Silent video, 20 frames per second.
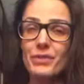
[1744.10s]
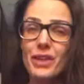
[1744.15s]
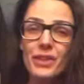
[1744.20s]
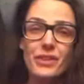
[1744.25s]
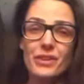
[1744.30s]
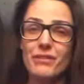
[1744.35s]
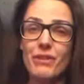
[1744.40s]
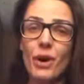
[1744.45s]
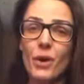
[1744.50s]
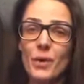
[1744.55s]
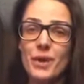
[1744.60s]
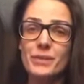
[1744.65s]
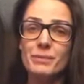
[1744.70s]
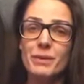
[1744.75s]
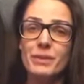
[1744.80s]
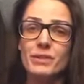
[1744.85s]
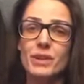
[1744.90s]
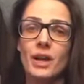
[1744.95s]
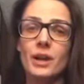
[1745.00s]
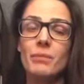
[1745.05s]
that they've always
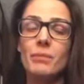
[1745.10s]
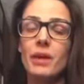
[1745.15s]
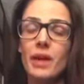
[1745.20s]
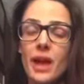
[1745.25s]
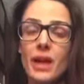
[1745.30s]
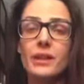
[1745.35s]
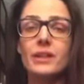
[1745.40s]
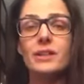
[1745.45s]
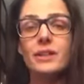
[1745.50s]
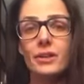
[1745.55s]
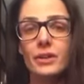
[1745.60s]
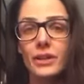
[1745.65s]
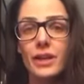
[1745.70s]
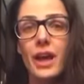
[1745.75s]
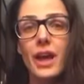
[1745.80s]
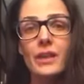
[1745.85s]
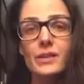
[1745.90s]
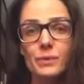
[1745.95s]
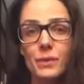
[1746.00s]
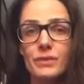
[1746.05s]
been done, but
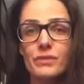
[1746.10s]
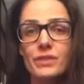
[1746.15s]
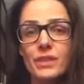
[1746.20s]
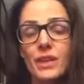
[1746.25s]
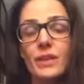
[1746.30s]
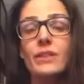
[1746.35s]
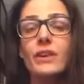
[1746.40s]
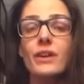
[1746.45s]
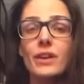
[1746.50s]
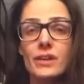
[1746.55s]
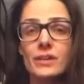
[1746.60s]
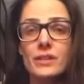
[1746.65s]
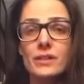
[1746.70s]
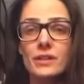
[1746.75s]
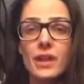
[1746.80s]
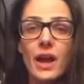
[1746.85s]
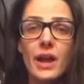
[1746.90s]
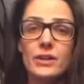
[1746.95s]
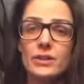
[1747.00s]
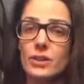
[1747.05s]
clearly, as we've seen, there is a
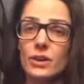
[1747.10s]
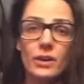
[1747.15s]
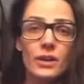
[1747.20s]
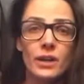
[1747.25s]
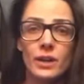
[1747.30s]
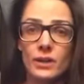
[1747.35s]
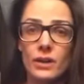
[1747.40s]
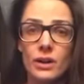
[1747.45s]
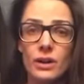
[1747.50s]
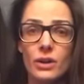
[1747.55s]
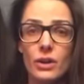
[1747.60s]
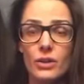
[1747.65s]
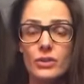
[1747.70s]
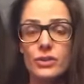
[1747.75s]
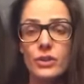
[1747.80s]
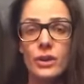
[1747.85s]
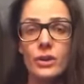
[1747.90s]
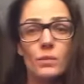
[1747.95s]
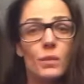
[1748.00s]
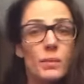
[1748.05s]
tide turning in our
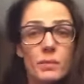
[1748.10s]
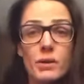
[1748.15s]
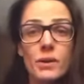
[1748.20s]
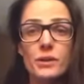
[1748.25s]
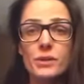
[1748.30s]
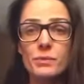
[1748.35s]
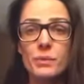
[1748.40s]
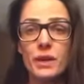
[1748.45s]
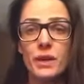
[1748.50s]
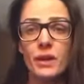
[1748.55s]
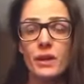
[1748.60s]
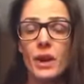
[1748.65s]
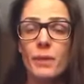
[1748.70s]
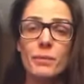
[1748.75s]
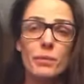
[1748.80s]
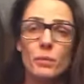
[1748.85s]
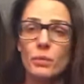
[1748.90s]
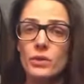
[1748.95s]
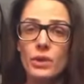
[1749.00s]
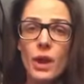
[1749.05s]
culture, and women are speaking
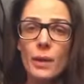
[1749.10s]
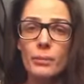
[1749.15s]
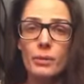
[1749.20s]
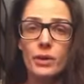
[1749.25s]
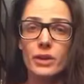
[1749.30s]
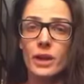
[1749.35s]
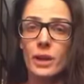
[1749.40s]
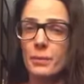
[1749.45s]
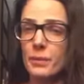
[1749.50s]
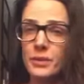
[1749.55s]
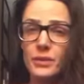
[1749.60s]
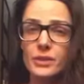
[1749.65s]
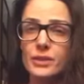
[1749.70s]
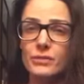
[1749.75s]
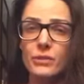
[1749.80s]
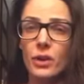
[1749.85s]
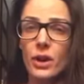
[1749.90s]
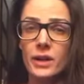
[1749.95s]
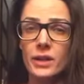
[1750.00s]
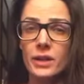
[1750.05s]
up, and we're not putting up with
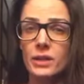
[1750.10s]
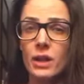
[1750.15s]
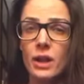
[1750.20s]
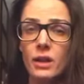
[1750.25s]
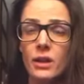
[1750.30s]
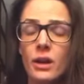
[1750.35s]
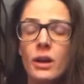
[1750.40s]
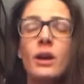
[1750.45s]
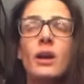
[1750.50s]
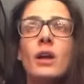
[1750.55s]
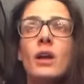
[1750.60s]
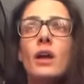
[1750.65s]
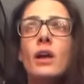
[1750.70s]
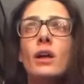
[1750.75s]
this for any longer.